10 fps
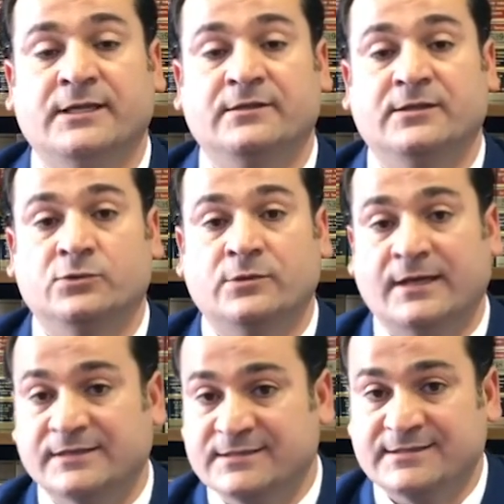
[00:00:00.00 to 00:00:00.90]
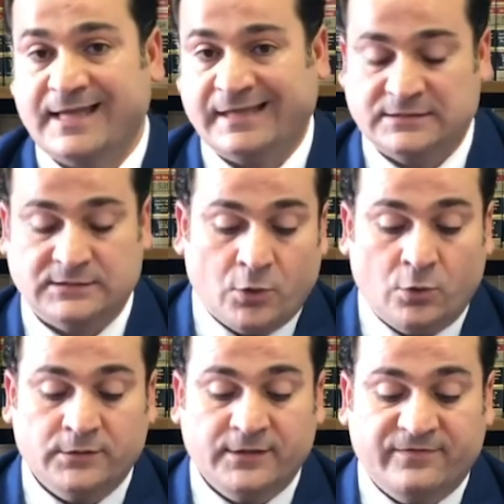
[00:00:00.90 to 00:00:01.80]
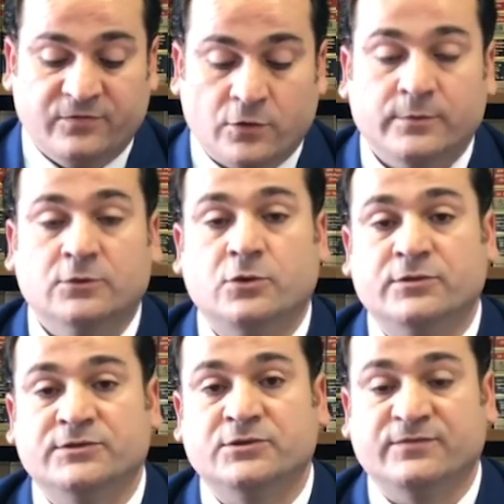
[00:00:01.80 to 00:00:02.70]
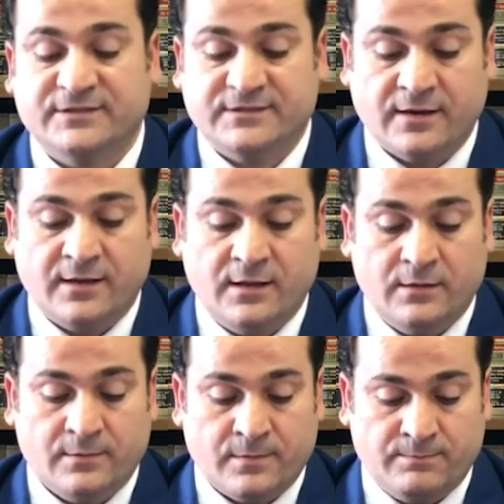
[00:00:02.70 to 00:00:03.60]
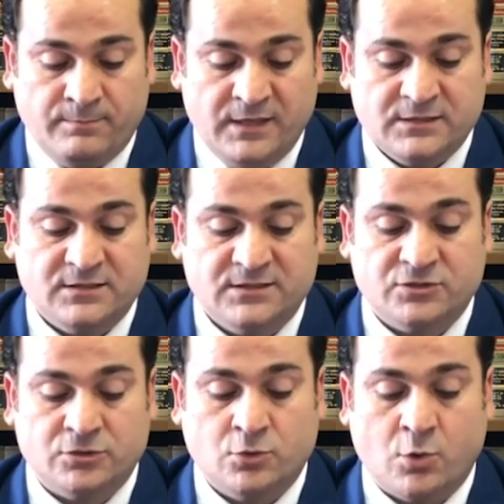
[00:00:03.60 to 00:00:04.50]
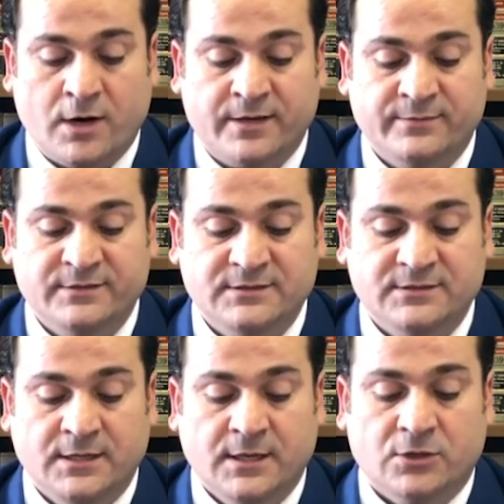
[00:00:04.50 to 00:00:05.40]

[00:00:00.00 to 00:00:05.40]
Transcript: in the United States. Only formal courses of study meet these requirements.